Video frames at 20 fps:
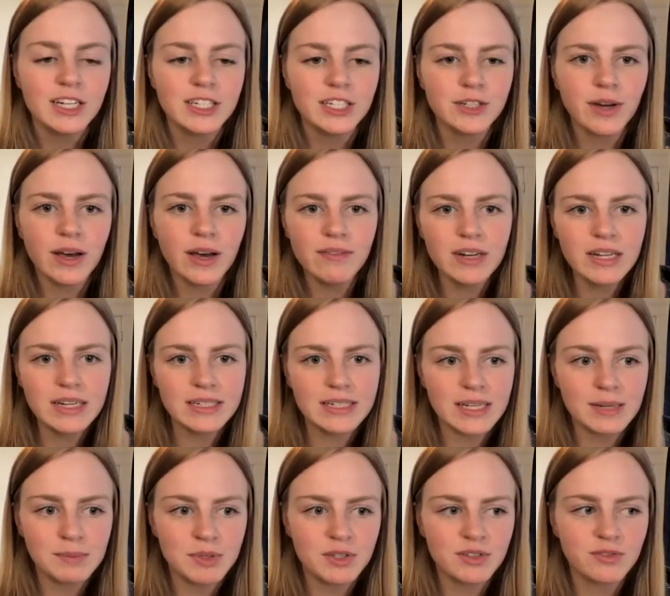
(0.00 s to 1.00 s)
Do you have any
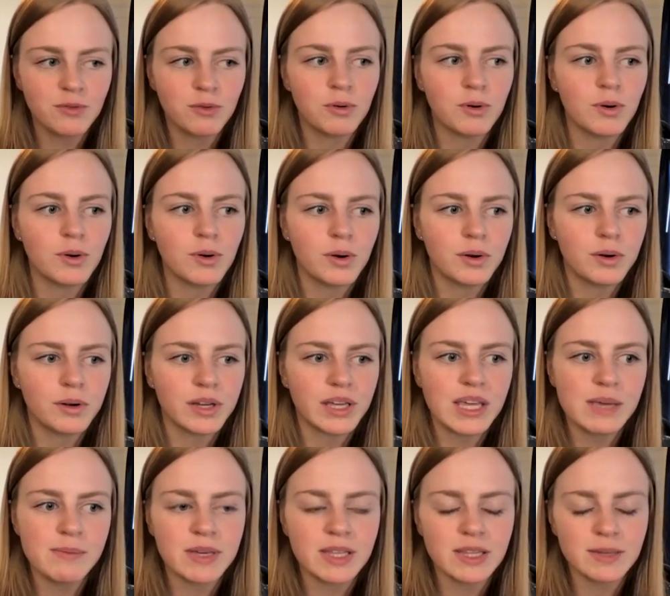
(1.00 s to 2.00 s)
tips for
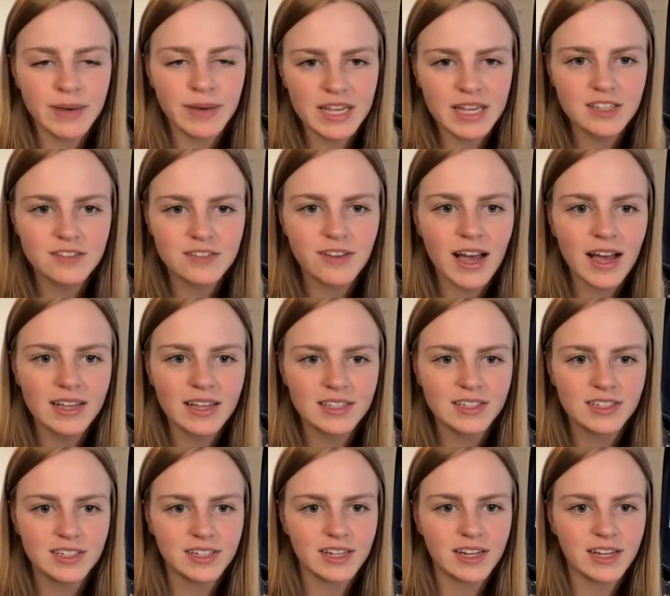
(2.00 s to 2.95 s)
keeping the pace fast